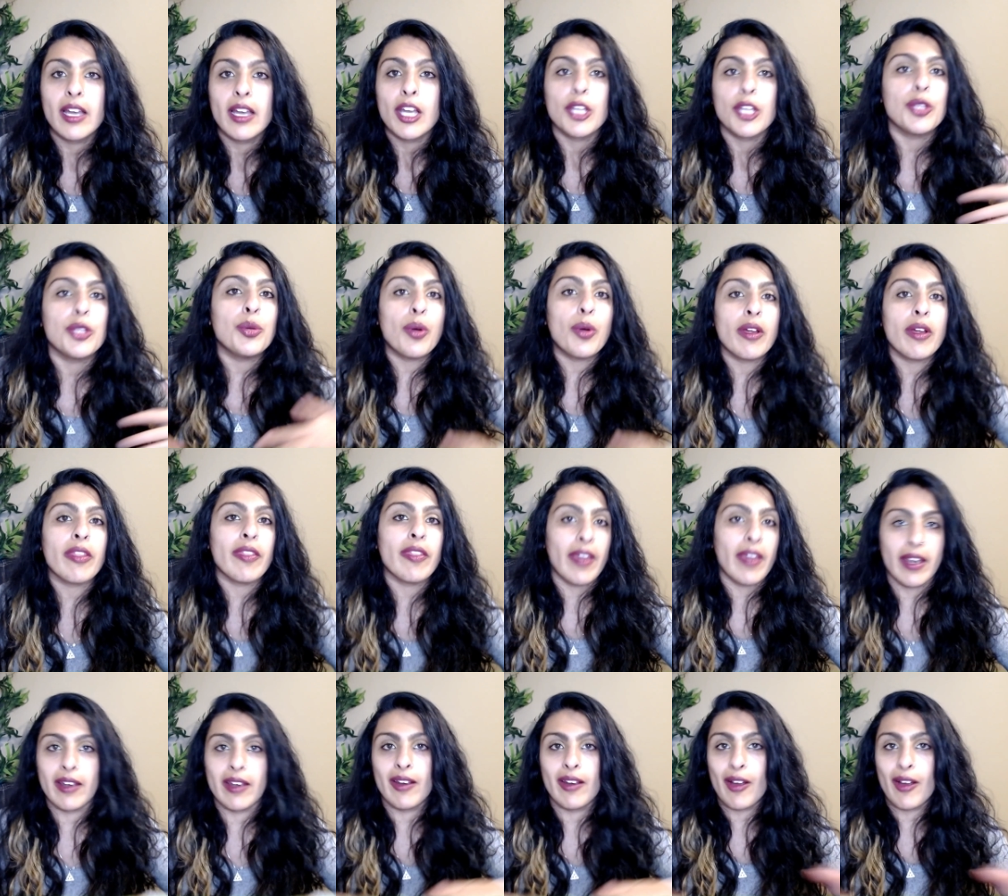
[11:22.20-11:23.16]
You are
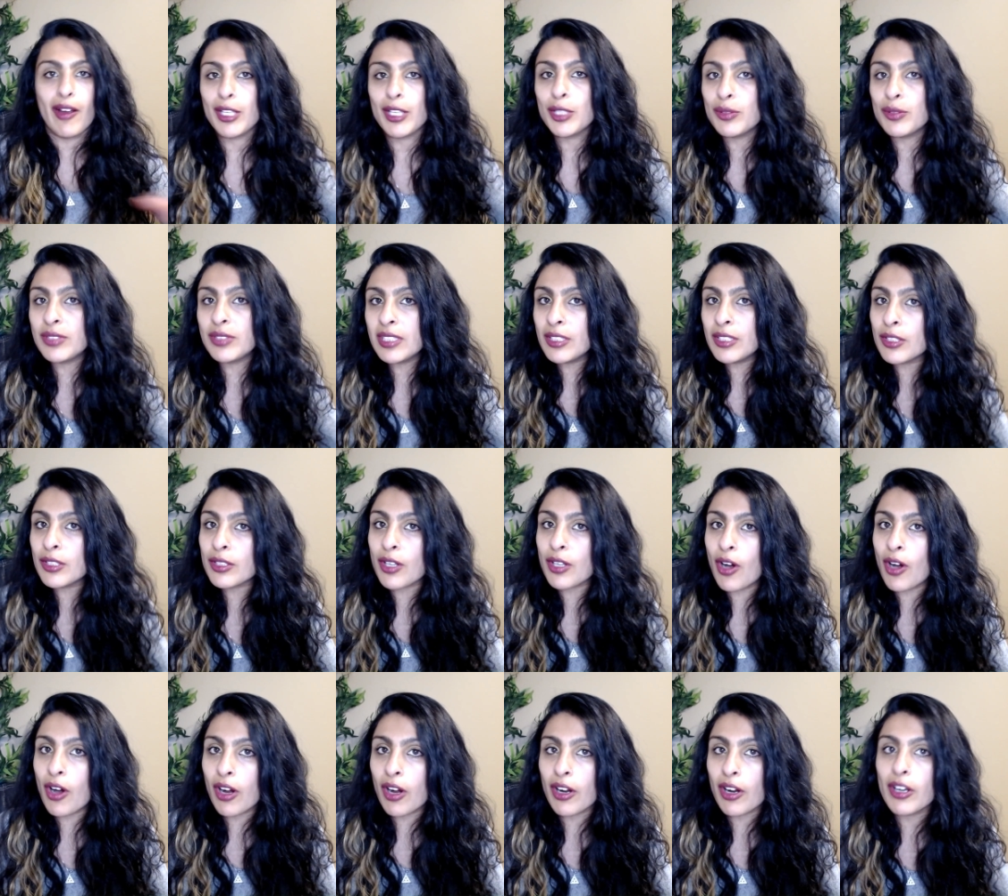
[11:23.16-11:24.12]
then not using your
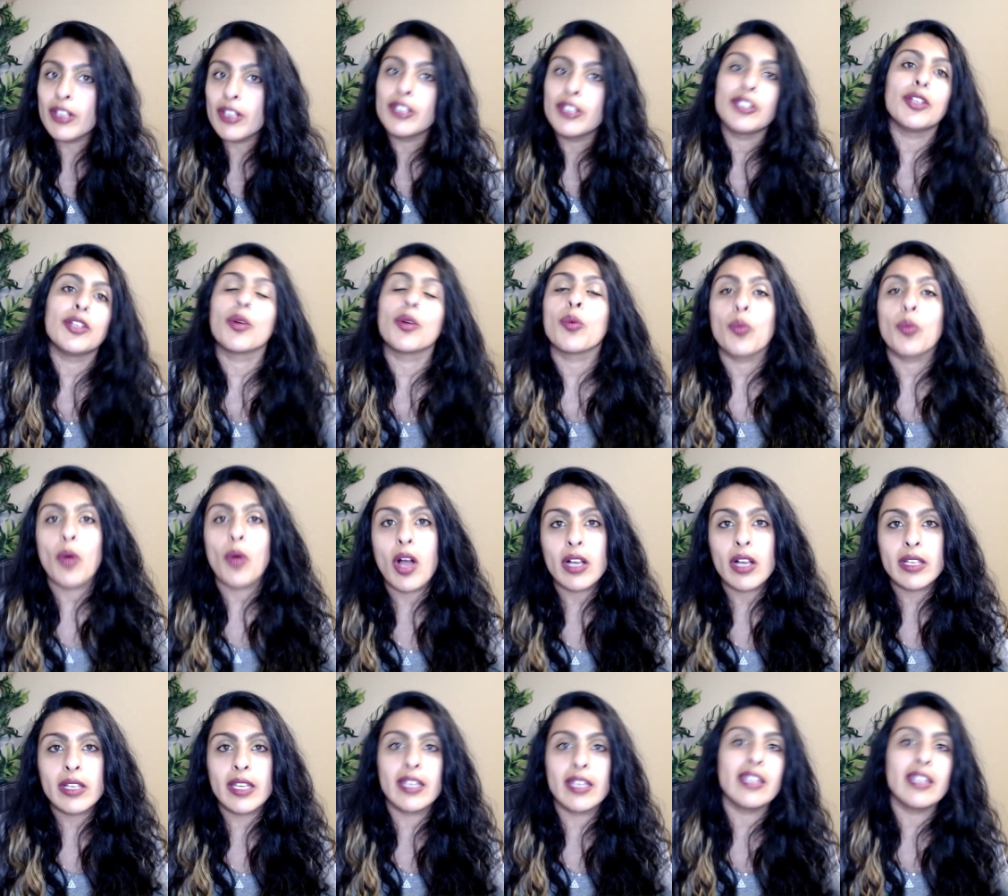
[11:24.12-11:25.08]
car, you're
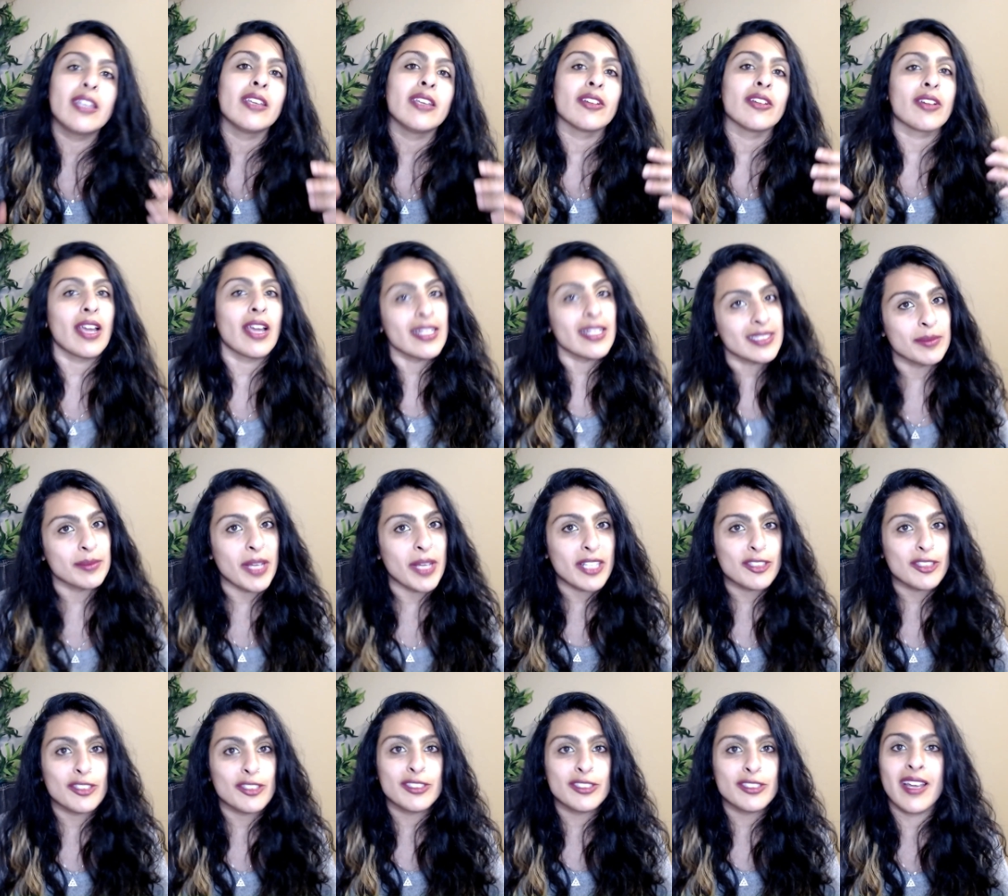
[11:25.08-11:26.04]
walking, you're getting some
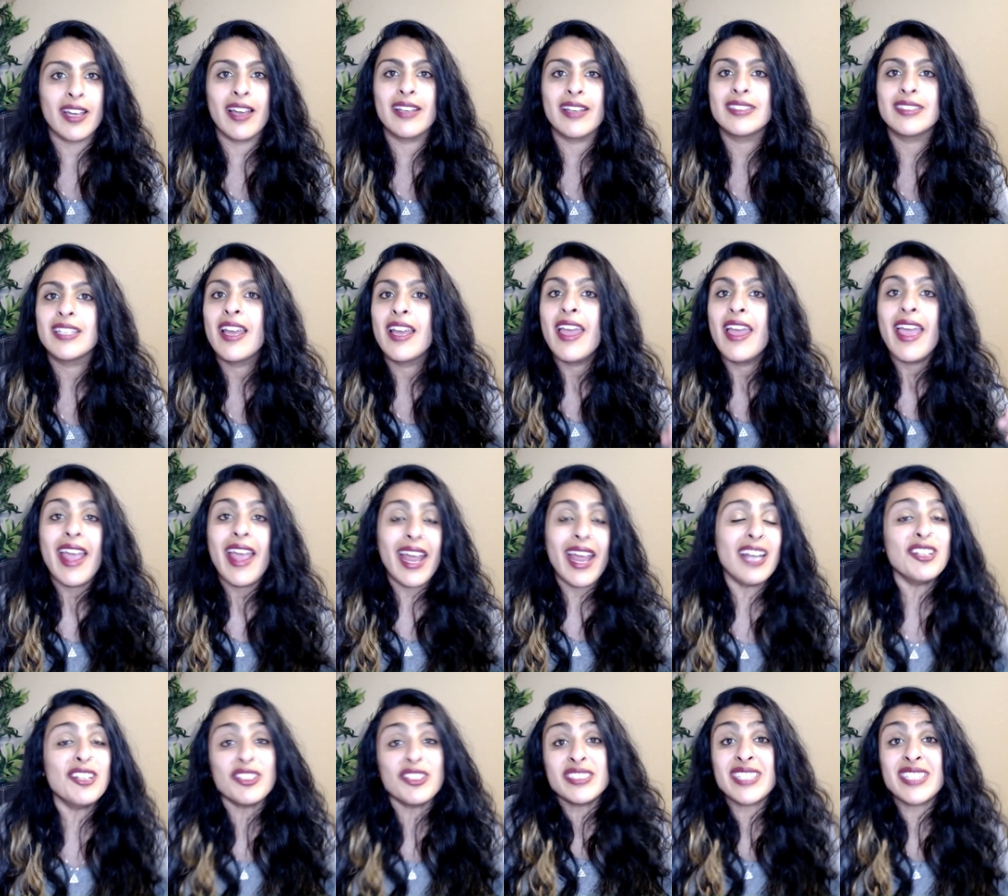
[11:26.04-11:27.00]
exercise, and
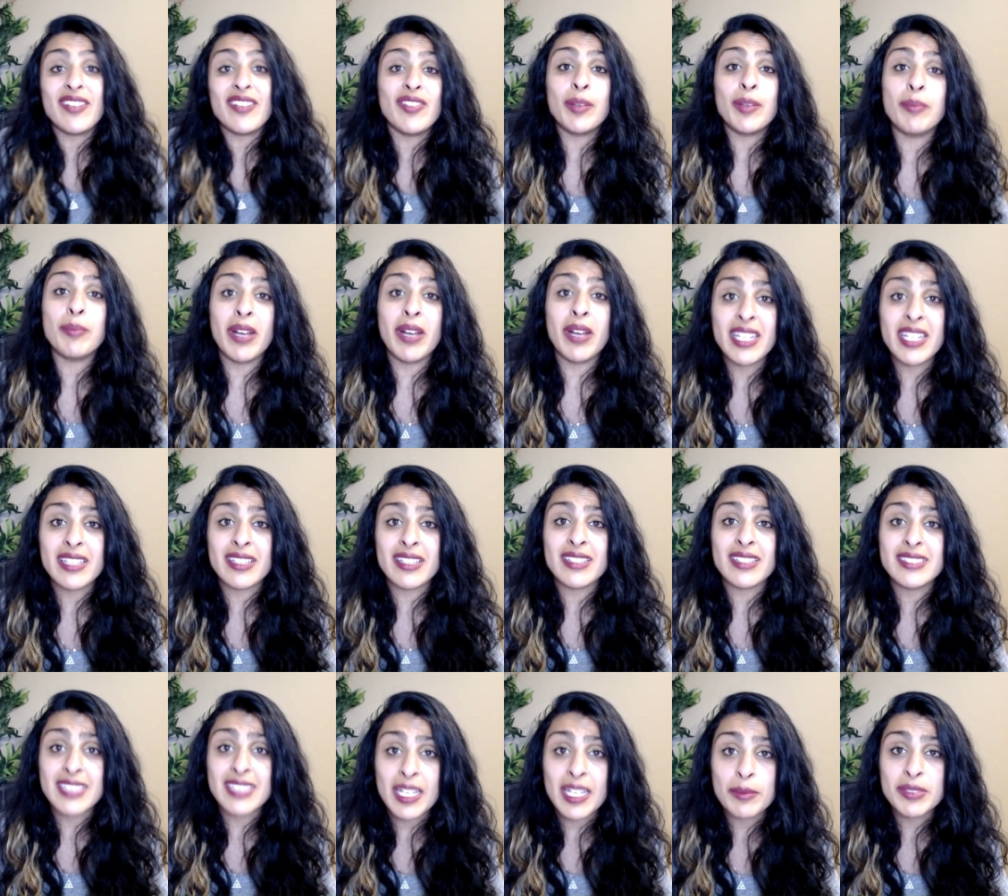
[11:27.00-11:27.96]
you're saving money in the
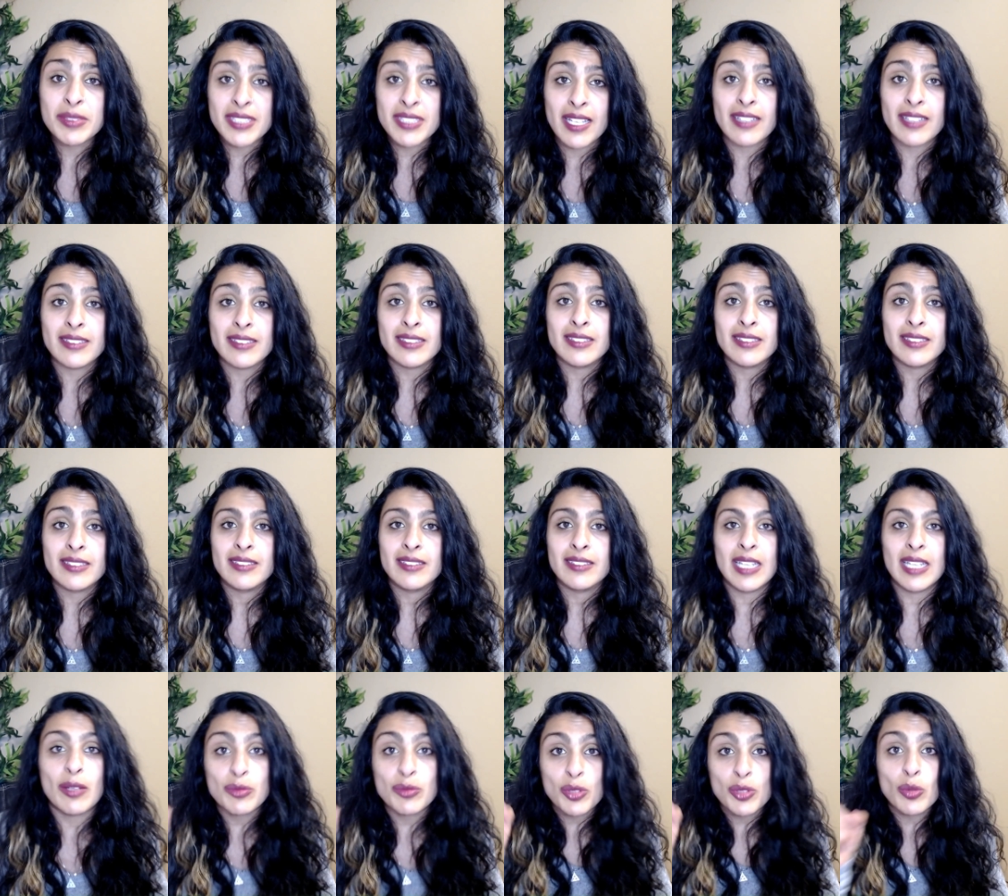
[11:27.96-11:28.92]
same sense. Now,
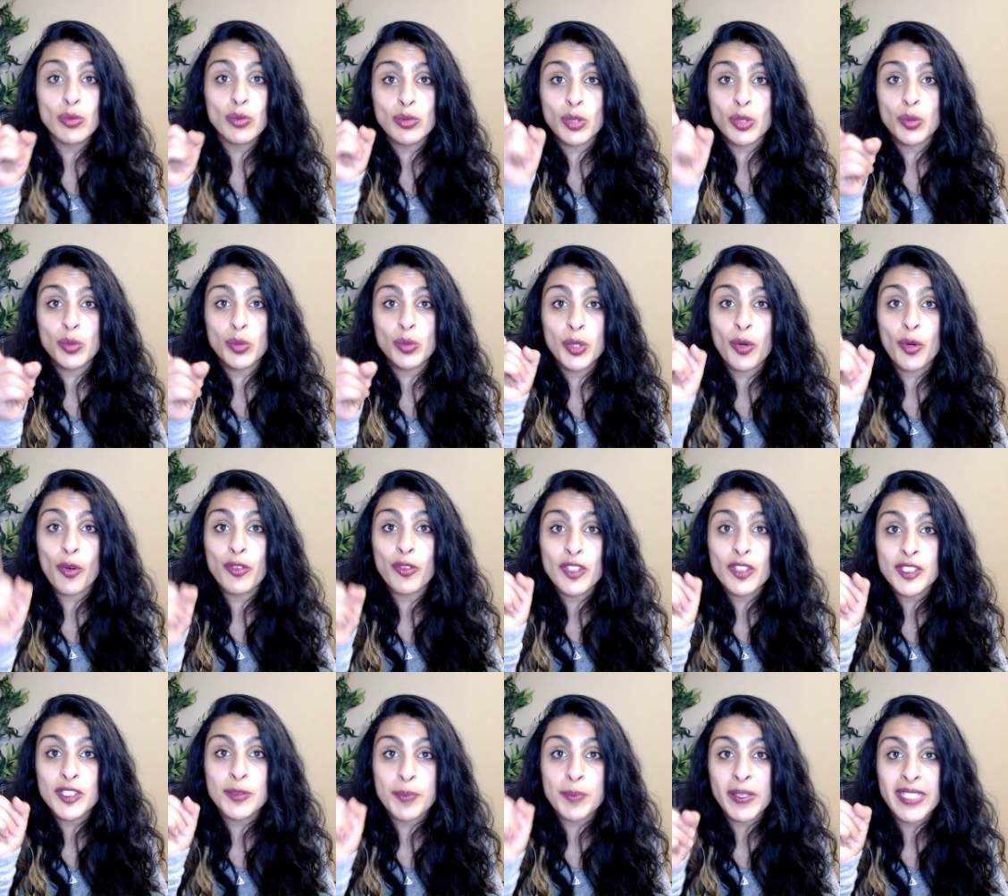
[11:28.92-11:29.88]
don't go and
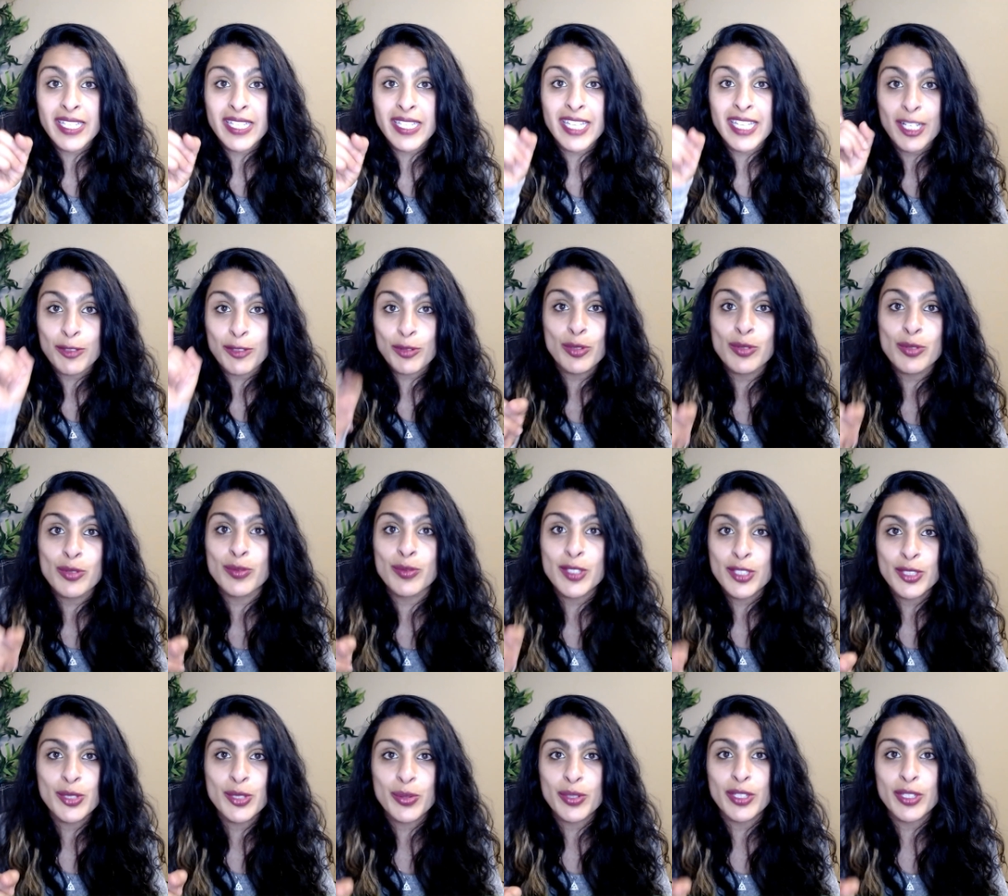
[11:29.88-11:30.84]
overspend at that grocery
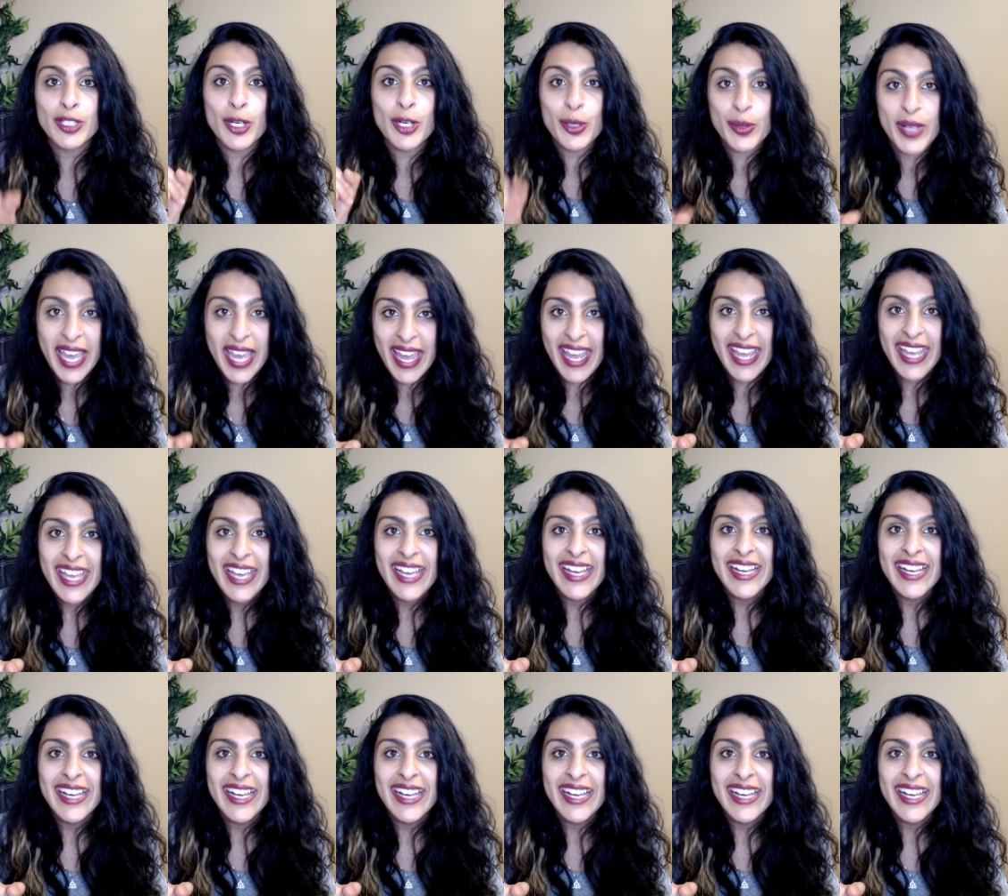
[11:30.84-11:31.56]
store, okay?